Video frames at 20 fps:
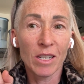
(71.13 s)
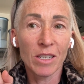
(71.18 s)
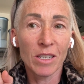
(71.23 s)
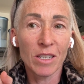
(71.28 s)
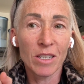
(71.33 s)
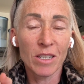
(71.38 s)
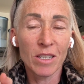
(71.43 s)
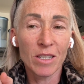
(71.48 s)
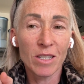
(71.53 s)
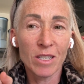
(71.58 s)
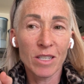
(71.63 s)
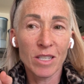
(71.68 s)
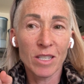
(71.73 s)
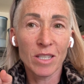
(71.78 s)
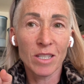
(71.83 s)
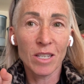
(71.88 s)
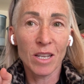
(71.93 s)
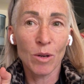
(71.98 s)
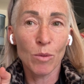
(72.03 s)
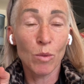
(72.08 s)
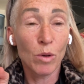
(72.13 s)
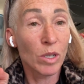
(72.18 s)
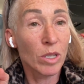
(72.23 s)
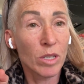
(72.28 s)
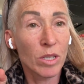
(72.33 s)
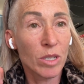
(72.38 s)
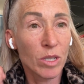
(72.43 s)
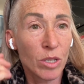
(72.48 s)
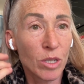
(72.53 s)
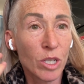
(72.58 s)
is
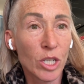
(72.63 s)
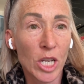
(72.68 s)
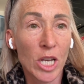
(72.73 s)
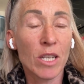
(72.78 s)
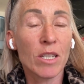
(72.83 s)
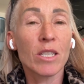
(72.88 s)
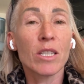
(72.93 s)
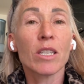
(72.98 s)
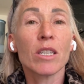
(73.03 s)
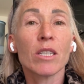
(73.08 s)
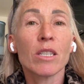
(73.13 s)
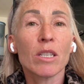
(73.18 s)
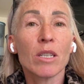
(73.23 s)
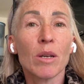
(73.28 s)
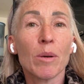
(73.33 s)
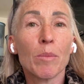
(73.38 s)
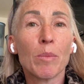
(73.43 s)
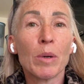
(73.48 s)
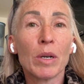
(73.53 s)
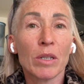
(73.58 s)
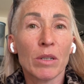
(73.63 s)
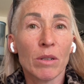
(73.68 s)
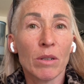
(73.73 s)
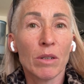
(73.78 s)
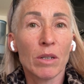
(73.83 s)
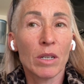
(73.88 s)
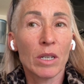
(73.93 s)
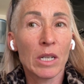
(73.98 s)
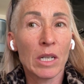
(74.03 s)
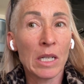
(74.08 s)
what is suggested but
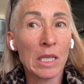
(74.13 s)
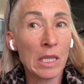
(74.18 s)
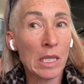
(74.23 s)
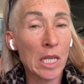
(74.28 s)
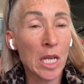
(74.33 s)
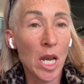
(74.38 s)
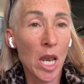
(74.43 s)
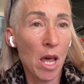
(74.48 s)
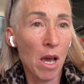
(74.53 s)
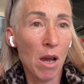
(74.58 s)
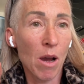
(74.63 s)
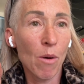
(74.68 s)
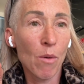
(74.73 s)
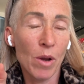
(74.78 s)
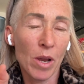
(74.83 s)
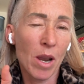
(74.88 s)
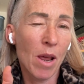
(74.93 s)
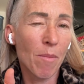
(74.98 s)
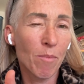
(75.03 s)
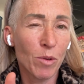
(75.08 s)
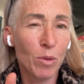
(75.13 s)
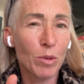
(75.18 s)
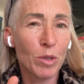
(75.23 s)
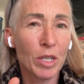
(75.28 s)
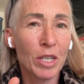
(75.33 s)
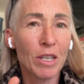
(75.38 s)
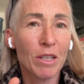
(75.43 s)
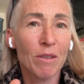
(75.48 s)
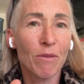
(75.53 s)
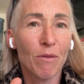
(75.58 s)
until now and i'm
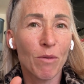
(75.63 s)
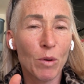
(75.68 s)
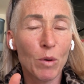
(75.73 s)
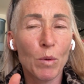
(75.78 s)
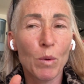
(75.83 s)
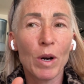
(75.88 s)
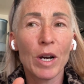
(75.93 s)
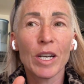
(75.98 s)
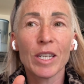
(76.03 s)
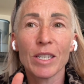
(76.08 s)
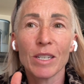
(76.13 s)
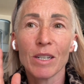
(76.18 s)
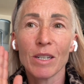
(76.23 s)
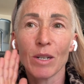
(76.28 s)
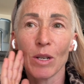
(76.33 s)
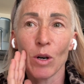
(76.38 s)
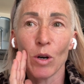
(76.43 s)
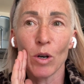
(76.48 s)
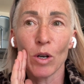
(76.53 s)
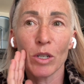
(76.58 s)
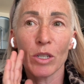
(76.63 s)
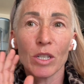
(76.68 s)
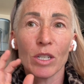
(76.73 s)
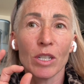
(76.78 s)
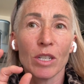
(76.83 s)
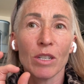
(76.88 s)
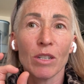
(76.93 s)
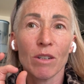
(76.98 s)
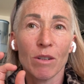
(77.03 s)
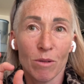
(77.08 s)
using it for quite a
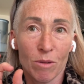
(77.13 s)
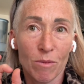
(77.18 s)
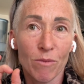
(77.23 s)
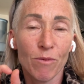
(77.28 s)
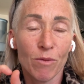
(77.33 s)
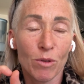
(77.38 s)
lot uh,